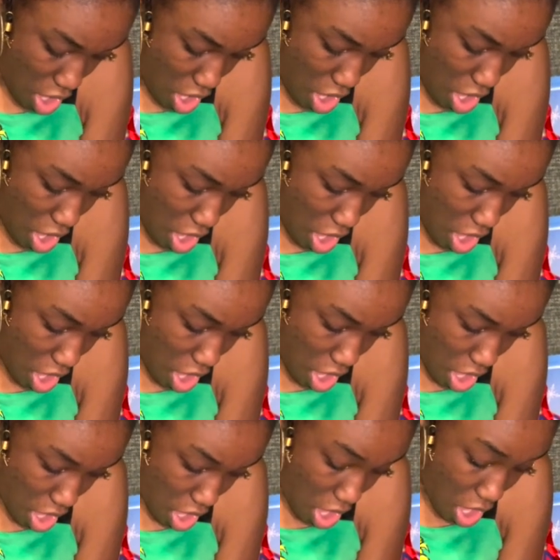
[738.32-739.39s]

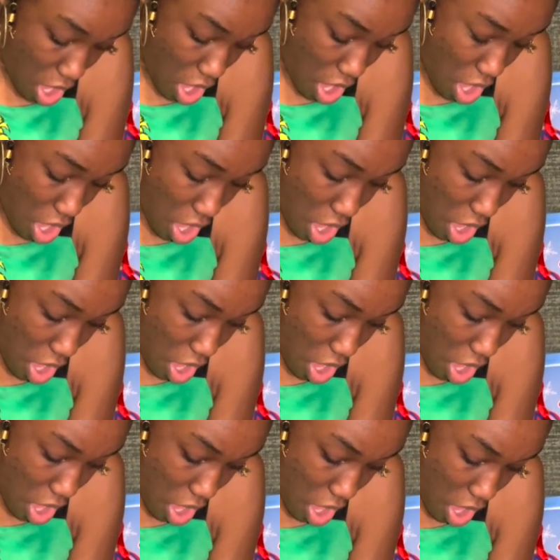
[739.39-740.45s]

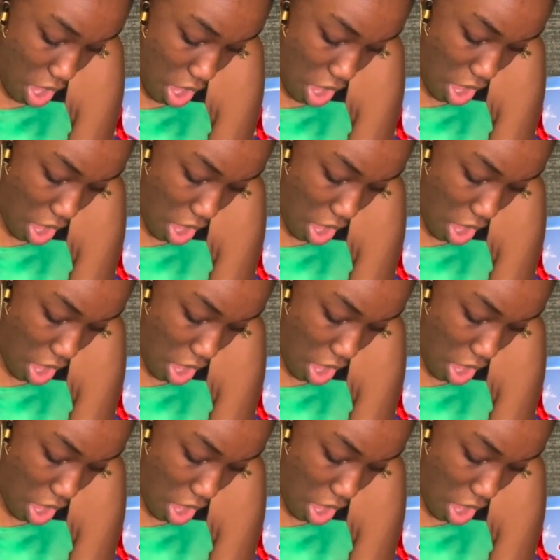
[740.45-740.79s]
(no one is talking)